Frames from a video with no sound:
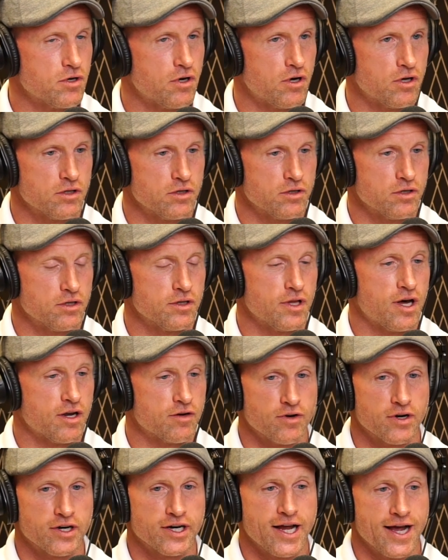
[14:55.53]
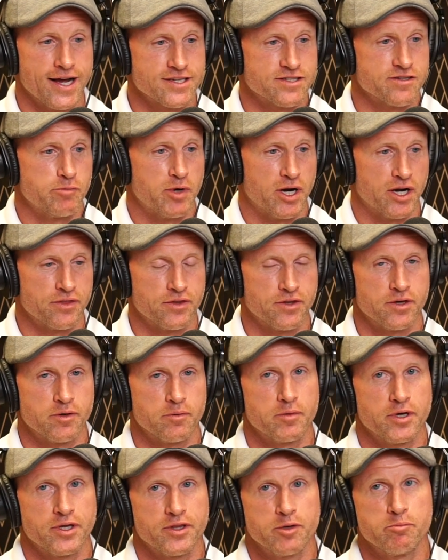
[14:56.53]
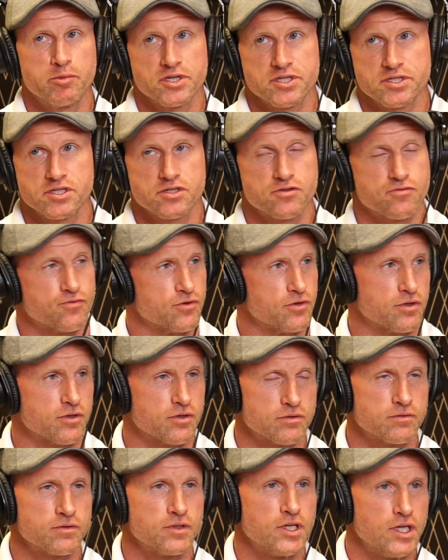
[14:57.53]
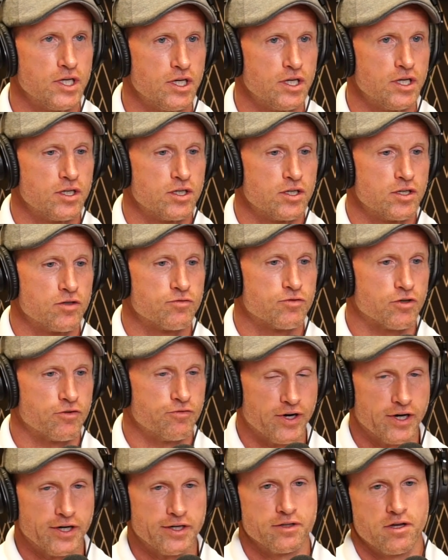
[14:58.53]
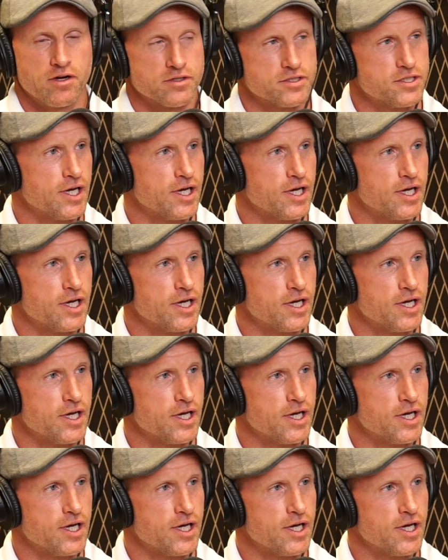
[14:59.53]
All, a lot of our guys have been in the in the business for for a very long